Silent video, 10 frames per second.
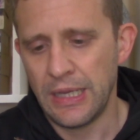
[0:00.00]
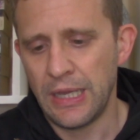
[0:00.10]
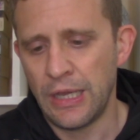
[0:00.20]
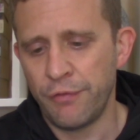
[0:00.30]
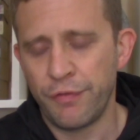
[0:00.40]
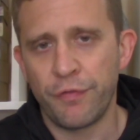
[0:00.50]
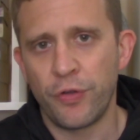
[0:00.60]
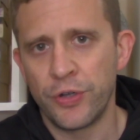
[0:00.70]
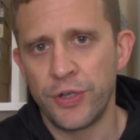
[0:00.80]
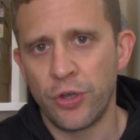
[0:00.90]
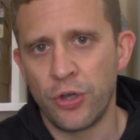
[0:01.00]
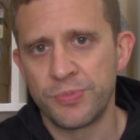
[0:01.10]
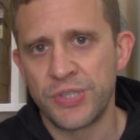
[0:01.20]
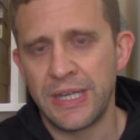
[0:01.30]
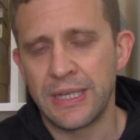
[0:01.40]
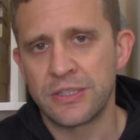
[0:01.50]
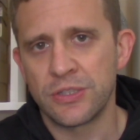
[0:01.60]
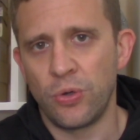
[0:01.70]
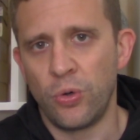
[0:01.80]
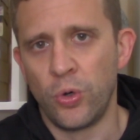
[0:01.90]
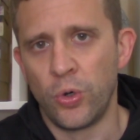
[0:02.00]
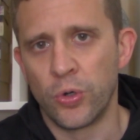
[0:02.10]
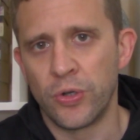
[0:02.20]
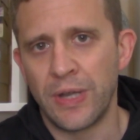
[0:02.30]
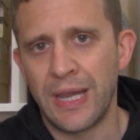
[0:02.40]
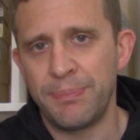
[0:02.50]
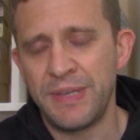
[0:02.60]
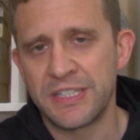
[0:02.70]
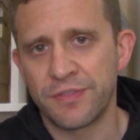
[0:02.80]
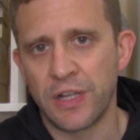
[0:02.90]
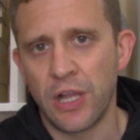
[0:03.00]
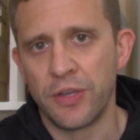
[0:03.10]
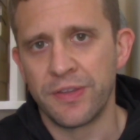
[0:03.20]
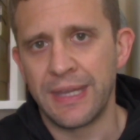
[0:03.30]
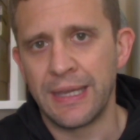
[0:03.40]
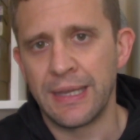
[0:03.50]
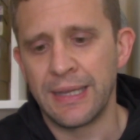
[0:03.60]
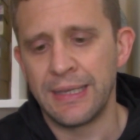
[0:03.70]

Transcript: If a foreign object or a piece of clothing